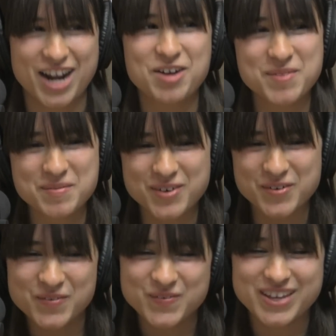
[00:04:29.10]
And I
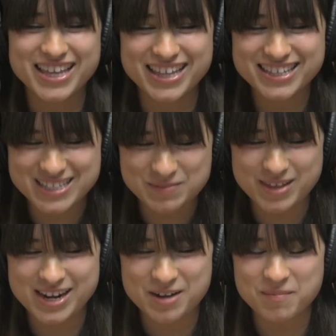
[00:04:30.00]
remember we
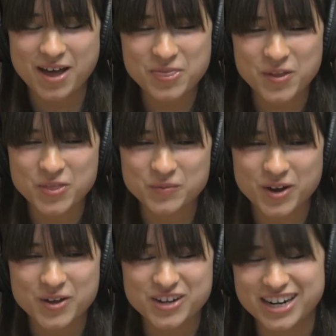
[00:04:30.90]
spent a month on the
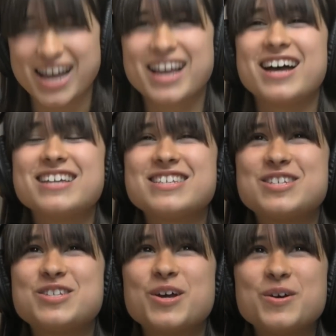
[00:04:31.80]
road and I got
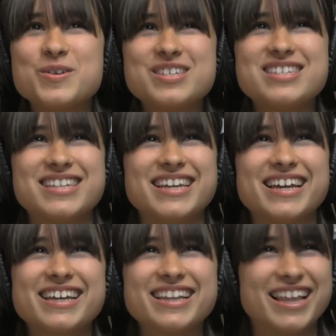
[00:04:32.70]
so
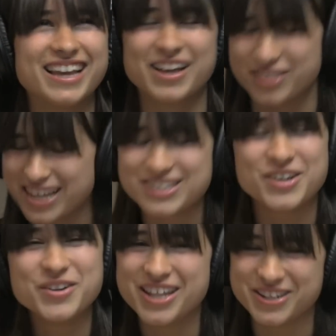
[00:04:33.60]
sick. That's
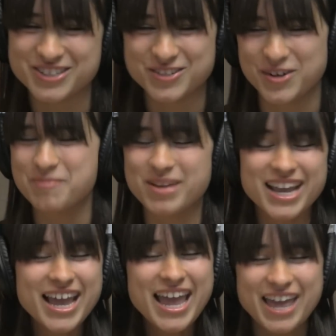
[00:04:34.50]
a whole nother story.
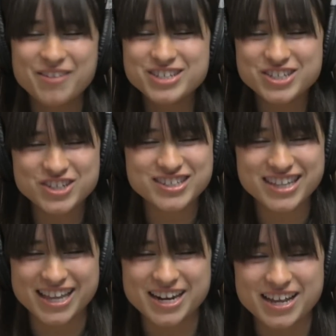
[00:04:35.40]
But it was
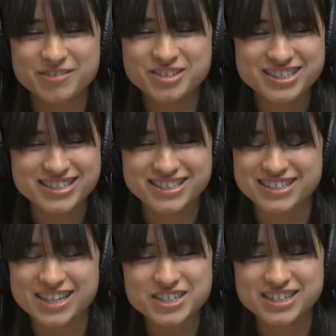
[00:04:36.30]
just
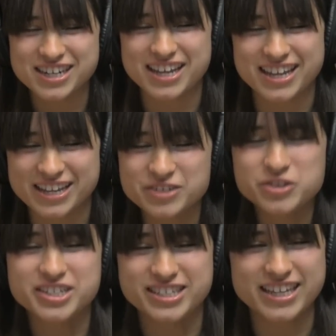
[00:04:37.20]
such an
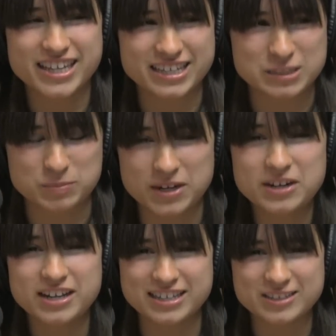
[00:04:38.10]
interesting
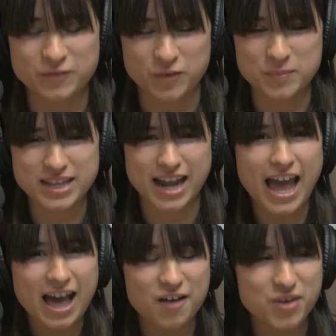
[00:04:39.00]
experience for me to
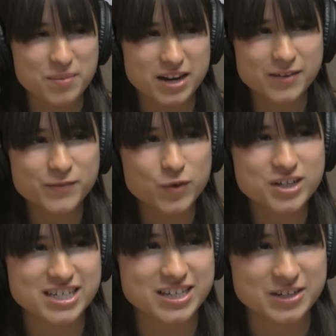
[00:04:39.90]
have. I mean, at
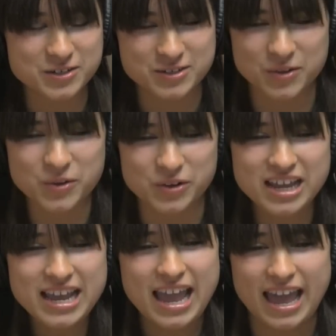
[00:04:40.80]
14 years
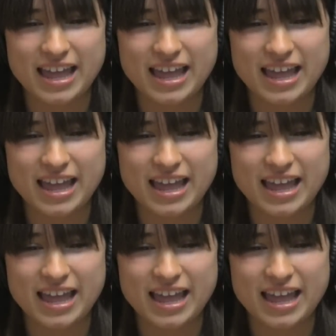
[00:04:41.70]
old.